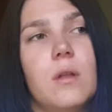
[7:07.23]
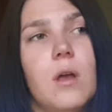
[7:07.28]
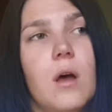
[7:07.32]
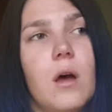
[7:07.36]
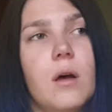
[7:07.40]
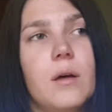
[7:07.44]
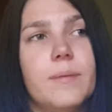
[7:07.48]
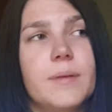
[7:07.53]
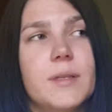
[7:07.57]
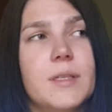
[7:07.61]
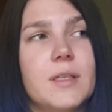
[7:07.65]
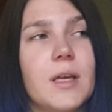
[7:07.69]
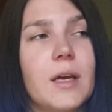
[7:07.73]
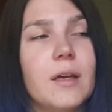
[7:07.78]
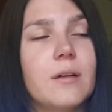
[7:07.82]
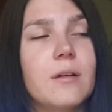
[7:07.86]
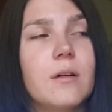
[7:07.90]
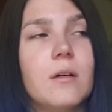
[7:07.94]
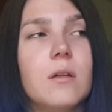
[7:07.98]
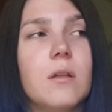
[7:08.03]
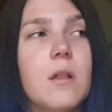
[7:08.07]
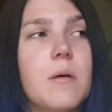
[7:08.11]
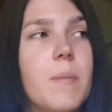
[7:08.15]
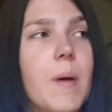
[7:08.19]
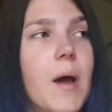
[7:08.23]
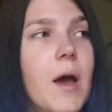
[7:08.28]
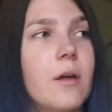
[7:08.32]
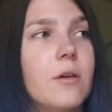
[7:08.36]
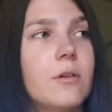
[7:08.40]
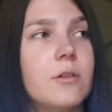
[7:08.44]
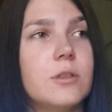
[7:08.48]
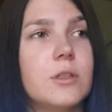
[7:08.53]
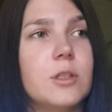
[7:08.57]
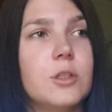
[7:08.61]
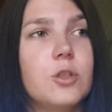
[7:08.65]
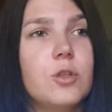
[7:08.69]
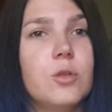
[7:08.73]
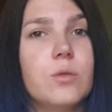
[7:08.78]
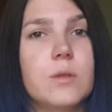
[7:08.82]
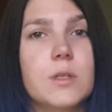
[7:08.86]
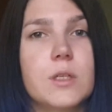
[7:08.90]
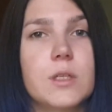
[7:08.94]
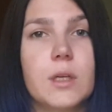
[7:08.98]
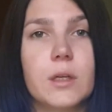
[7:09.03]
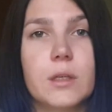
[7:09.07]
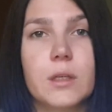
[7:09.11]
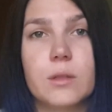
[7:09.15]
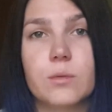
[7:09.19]
a cycle, a pattern that you were
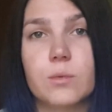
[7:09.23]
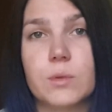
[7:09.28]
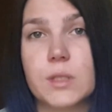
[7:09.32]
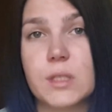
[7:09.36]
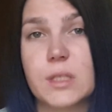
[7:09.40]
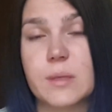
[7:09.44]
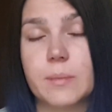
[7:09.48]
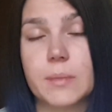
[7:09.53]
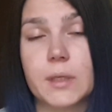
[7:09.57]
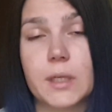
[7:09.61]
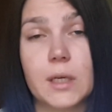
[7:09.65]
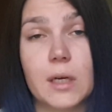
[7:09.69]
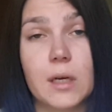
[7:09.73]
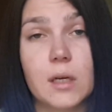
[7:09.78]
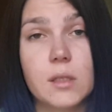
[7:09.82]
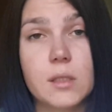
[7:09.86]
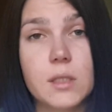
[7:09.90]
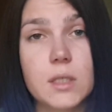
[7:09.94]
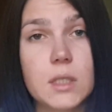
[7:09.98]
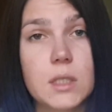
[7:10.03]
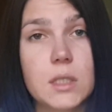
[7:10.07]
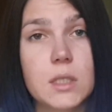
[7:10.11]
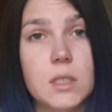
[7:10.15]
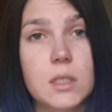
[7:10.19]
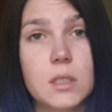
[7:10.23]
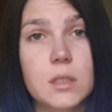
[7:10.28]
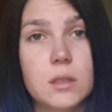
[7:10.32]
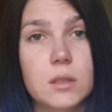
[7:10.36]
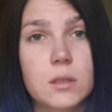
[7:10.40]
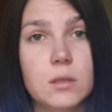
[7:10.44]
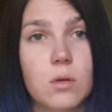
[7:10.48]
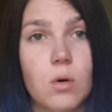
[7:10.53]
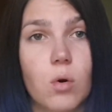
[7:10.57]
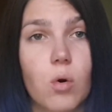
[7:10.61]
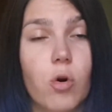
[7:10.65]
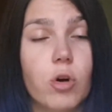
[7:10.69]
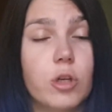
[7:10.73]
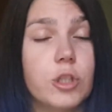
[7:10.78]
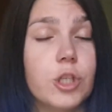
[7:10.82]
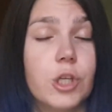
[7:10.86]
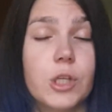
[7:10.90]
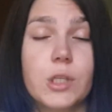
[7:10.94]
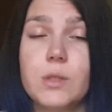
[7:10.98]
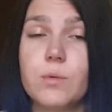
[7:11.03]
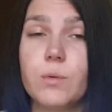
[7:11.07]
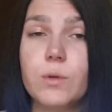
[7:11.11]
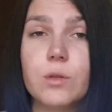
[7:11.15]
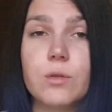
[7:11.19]
stuck in with somebody else, or
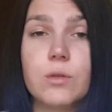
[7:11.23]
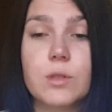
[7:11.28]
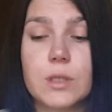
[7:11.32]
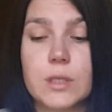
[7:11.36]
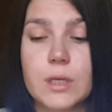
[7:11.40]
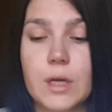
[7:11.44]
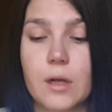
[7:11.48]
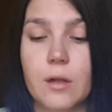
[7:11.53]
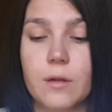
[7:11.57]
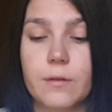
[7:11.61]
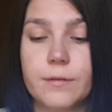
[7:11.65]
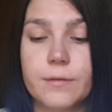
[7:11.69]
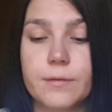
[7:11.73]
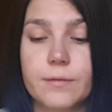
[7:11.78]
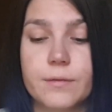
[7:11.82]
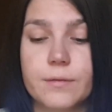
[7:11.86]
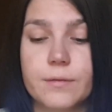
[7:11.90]
just with yourself,